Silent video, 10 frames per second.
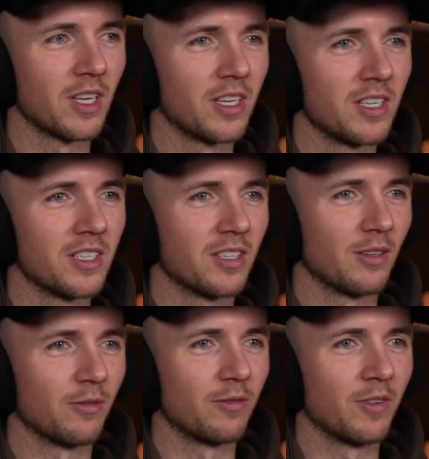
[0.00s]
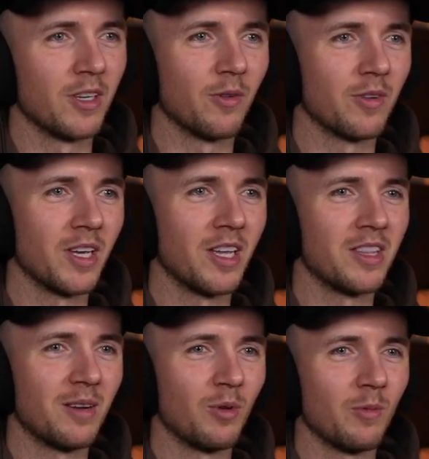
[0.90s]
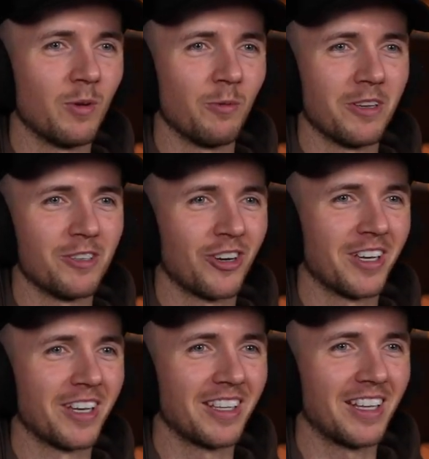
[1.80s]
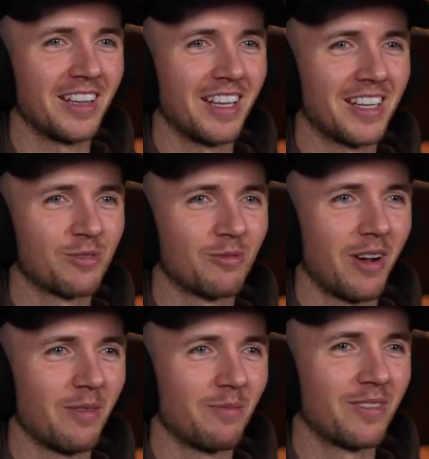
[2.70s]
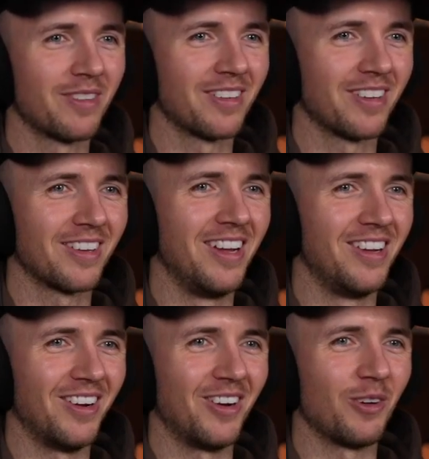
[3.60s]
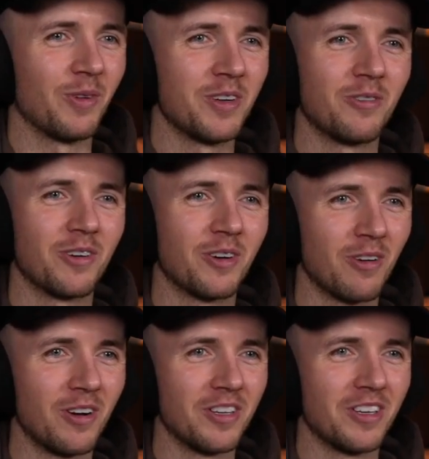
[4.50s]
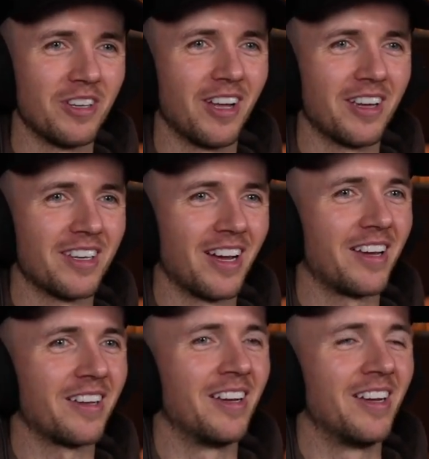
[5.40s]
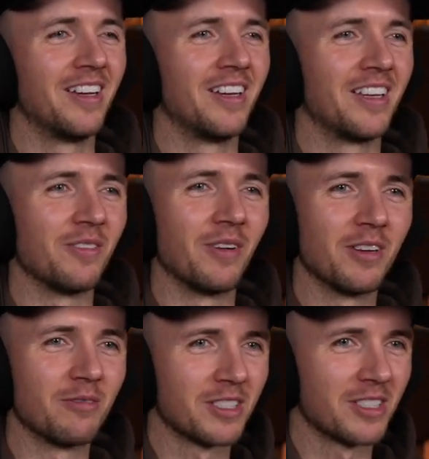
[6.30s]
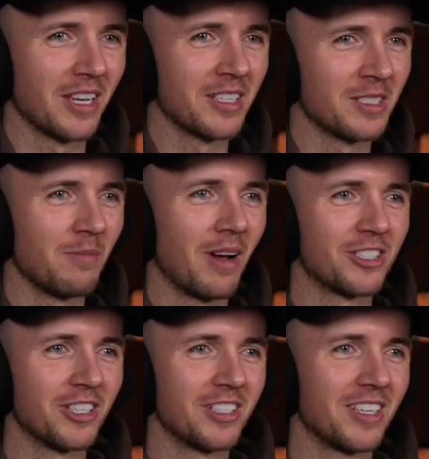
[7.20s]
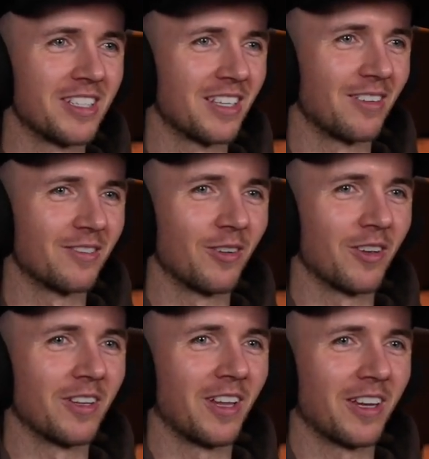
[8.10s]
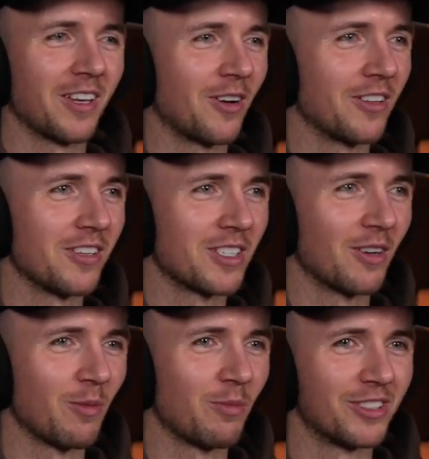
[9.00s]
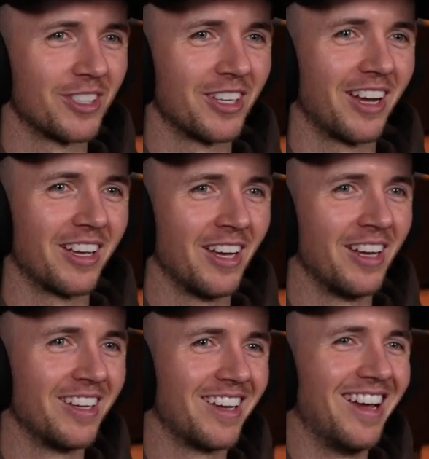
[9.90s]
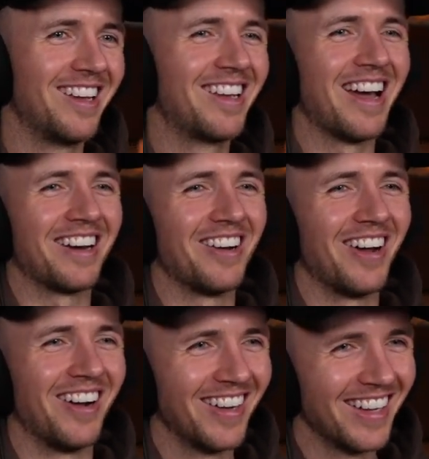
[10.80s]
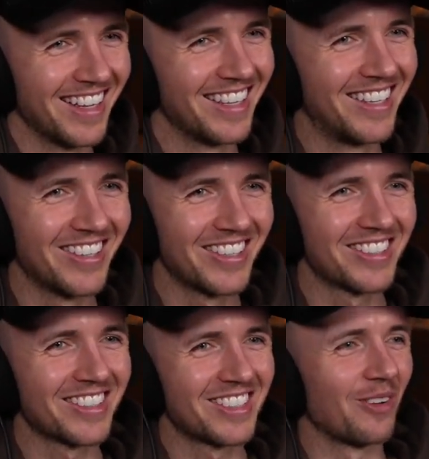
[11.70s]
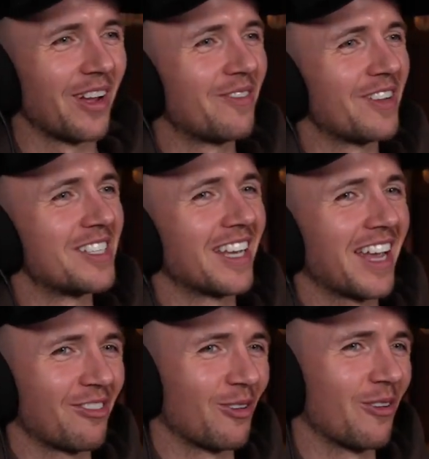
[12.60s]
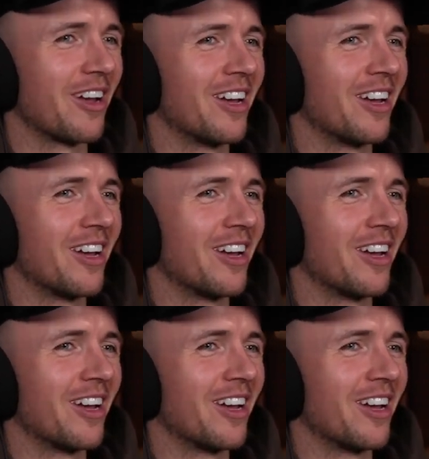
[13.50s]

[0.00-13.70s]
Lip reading: to yourself, you know, when you're in that moment when you're trying to get that last rep, or when you're on a run and you're dying, you end up just saying some mad shit to yourself, don't you? Like you're calling yourself a pussy, like I don't know. You think you just do anything to get through it.